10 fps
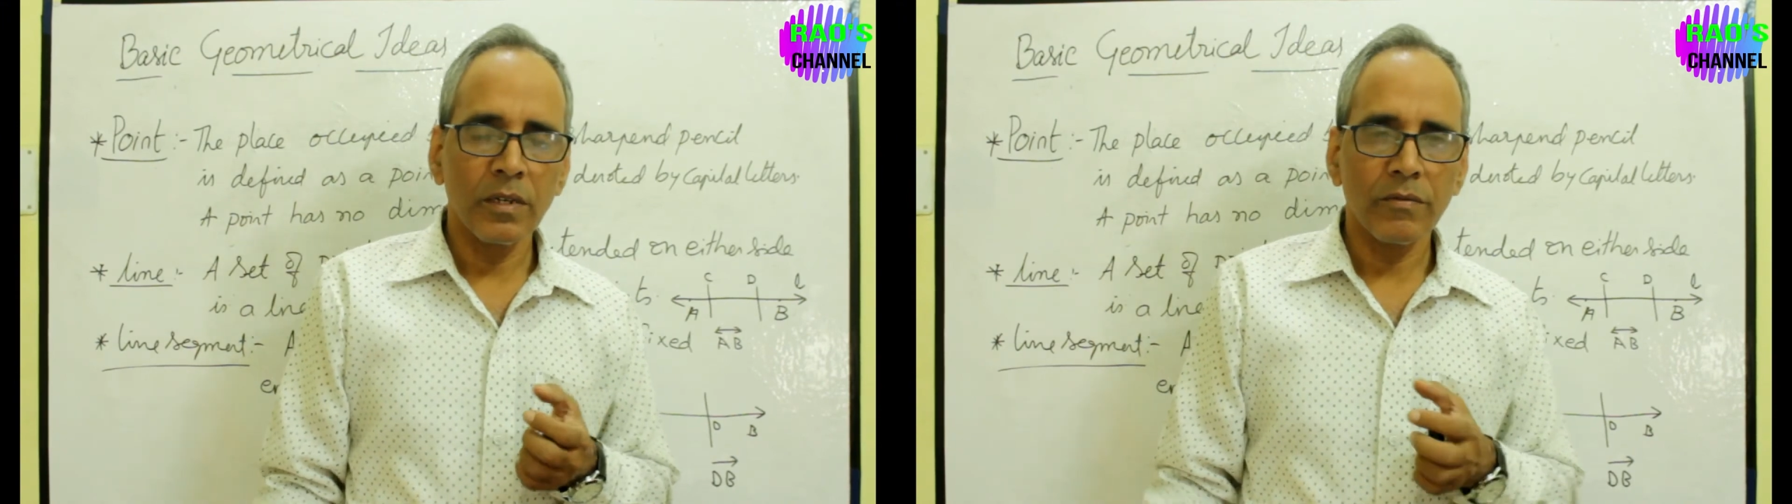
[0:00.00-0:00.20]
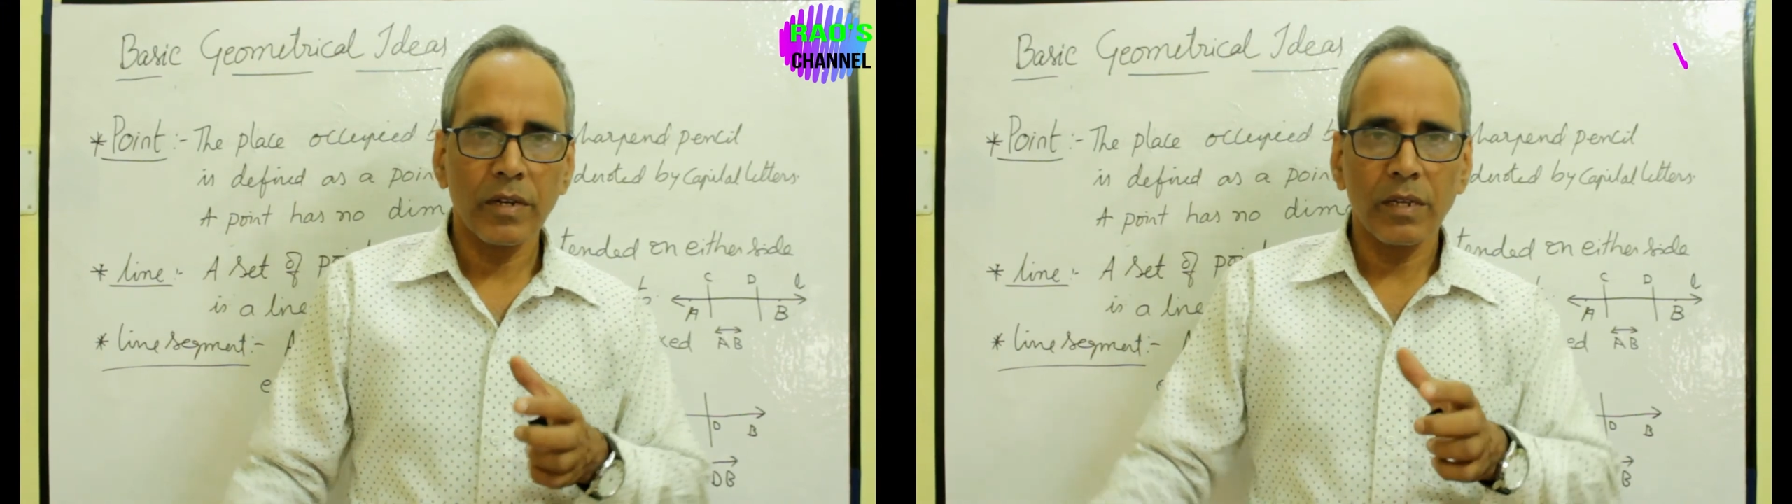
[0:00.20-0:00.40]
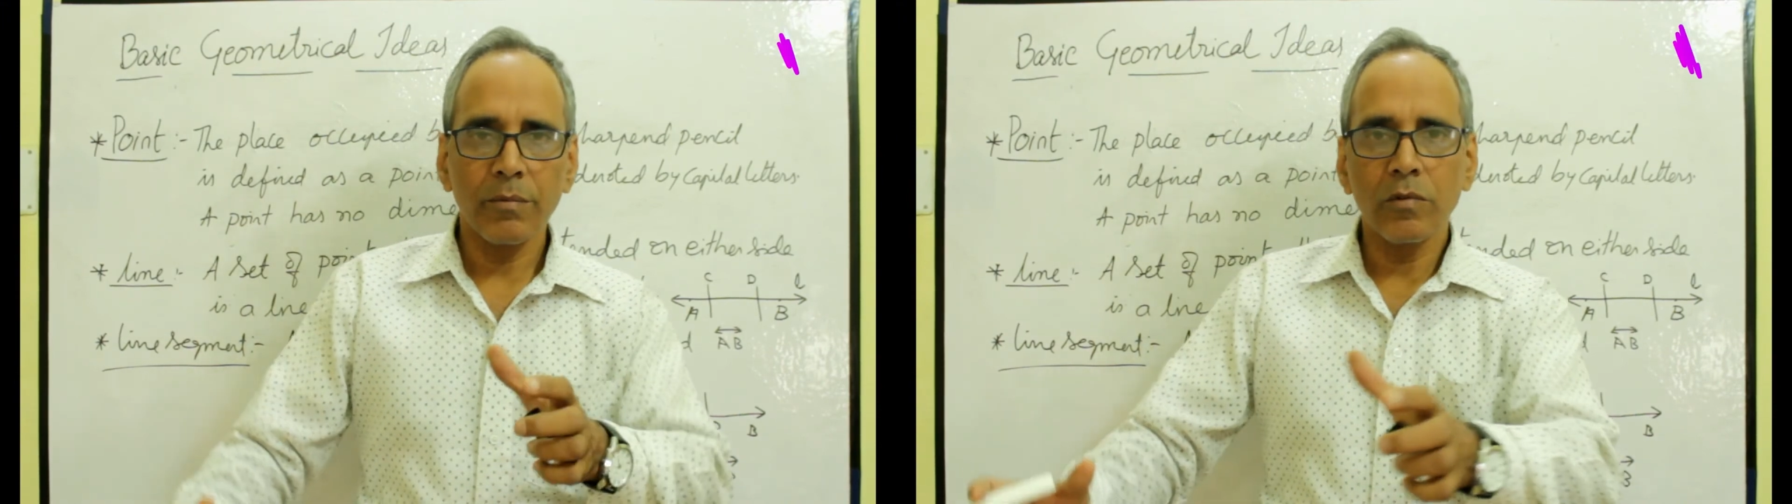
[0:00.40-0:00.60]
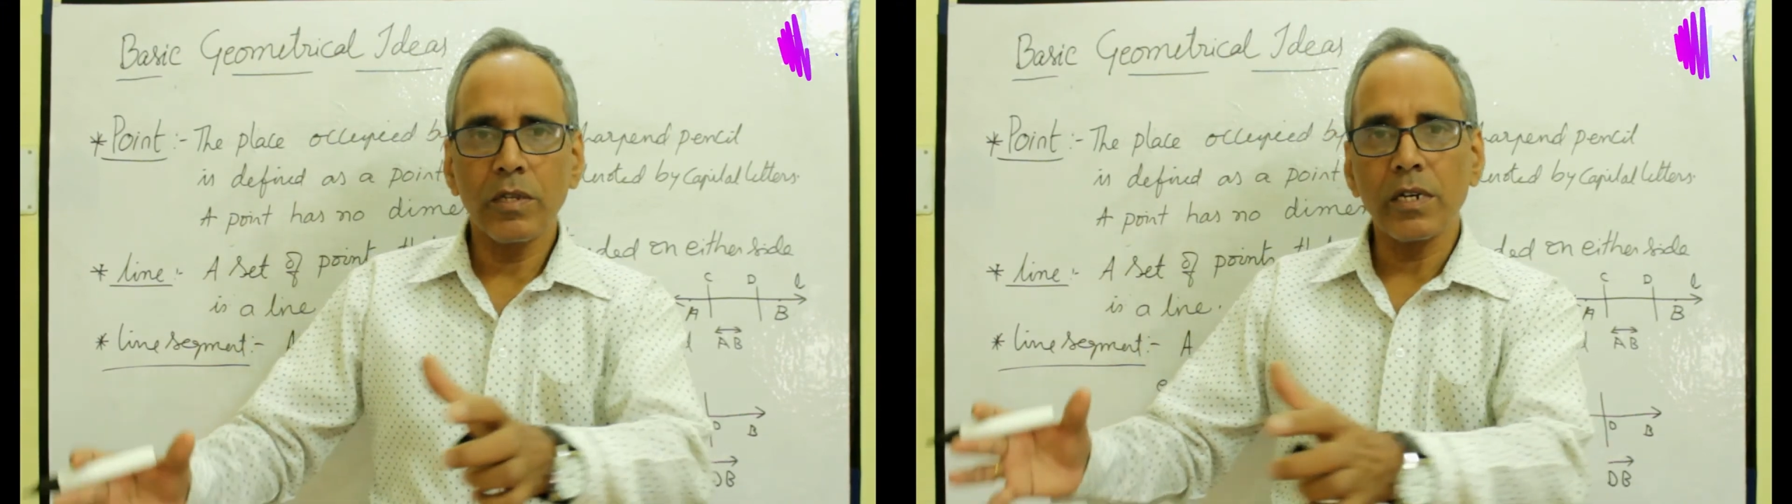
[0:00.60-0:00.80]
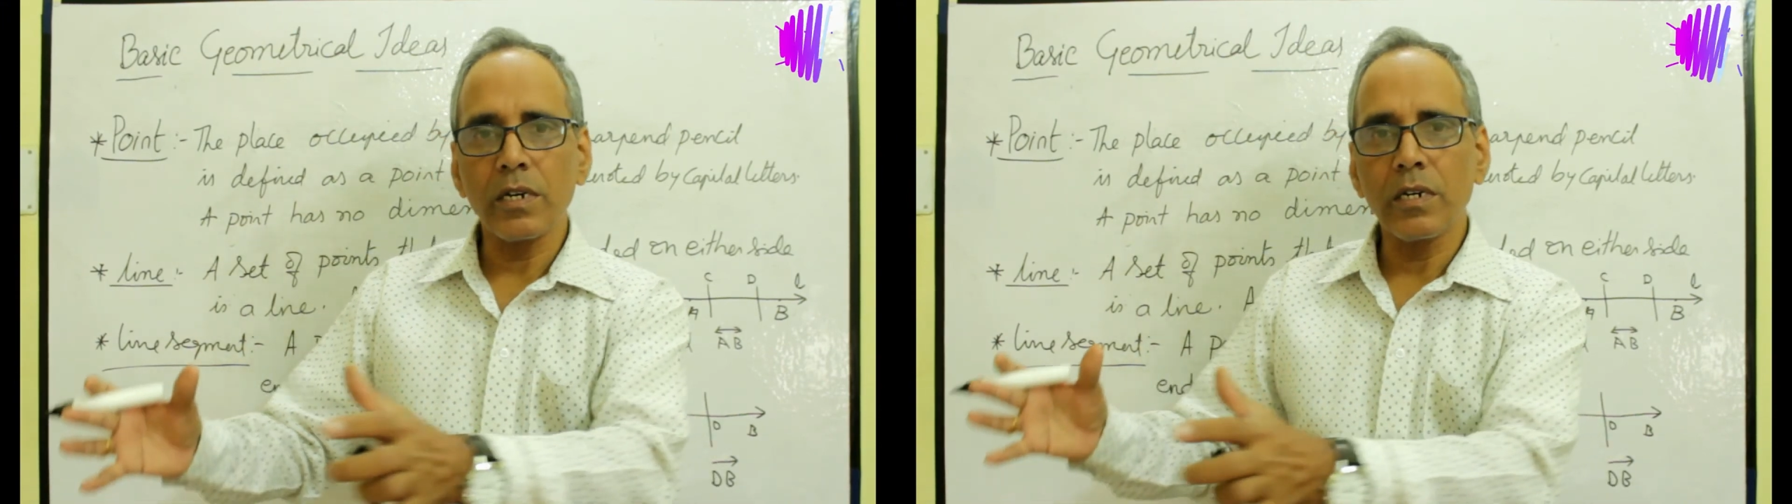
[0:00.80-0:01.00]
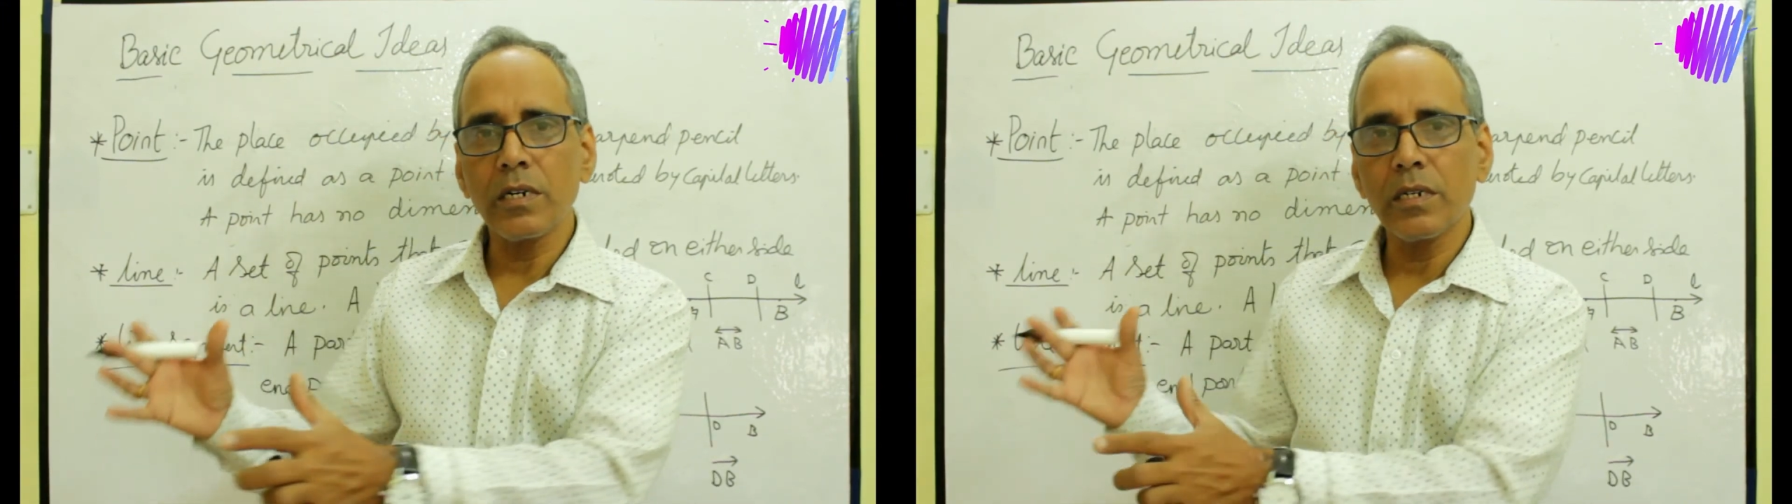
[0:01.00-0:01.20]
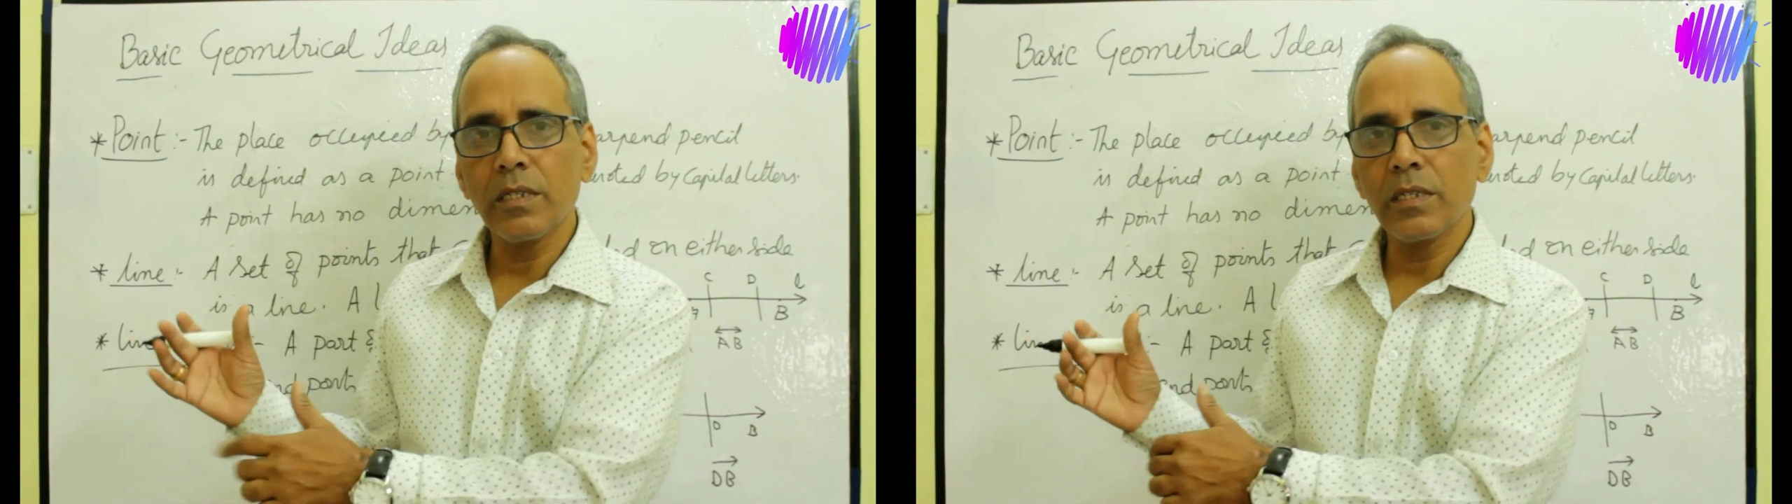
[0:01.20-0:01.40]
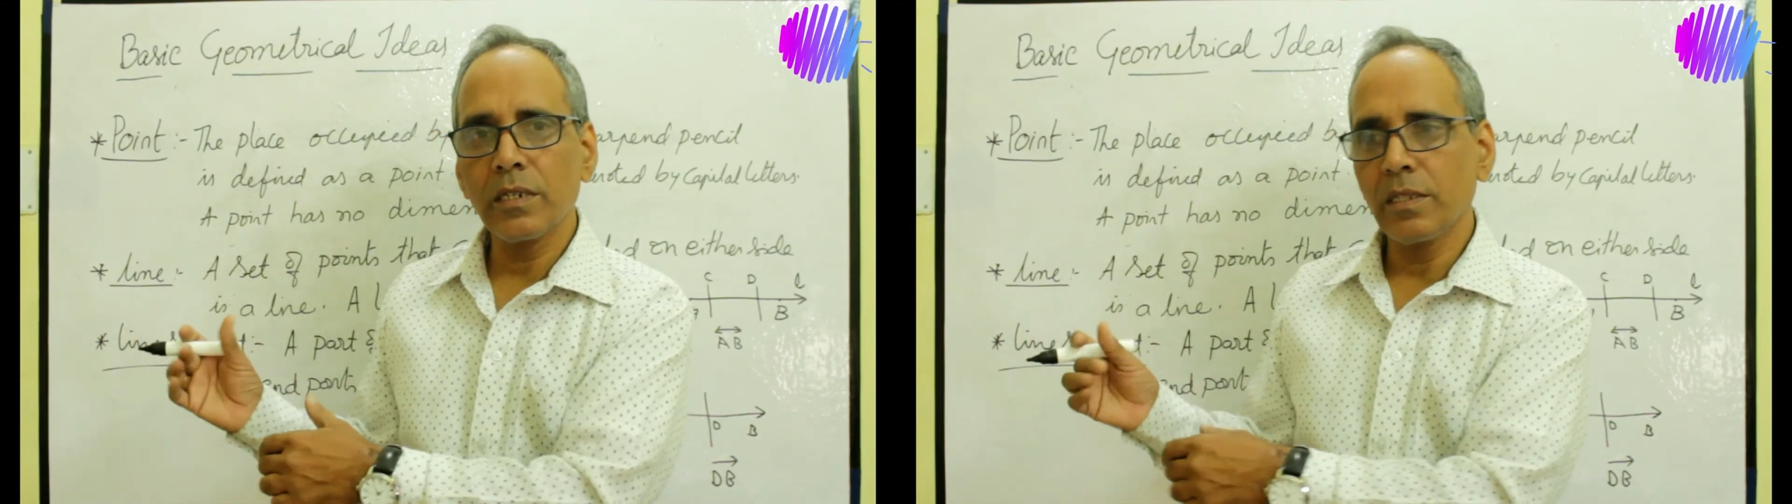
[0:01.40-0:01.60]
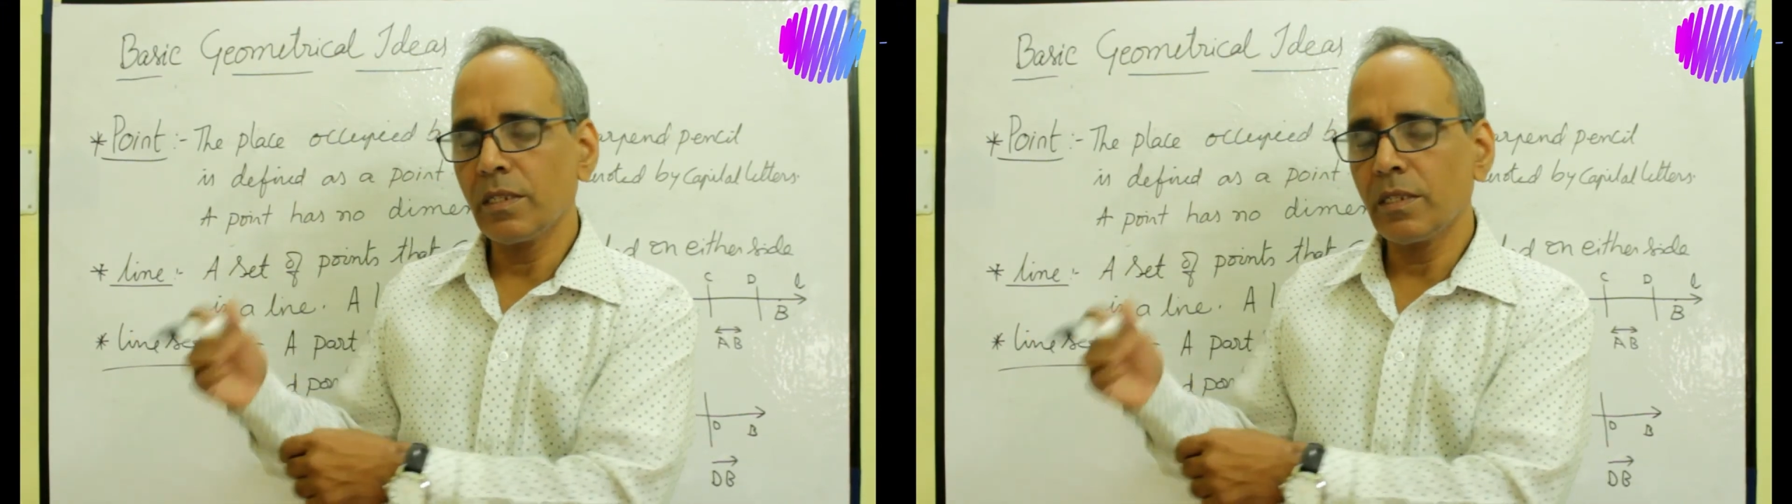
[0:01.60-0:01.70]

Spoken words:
If I remove the earth,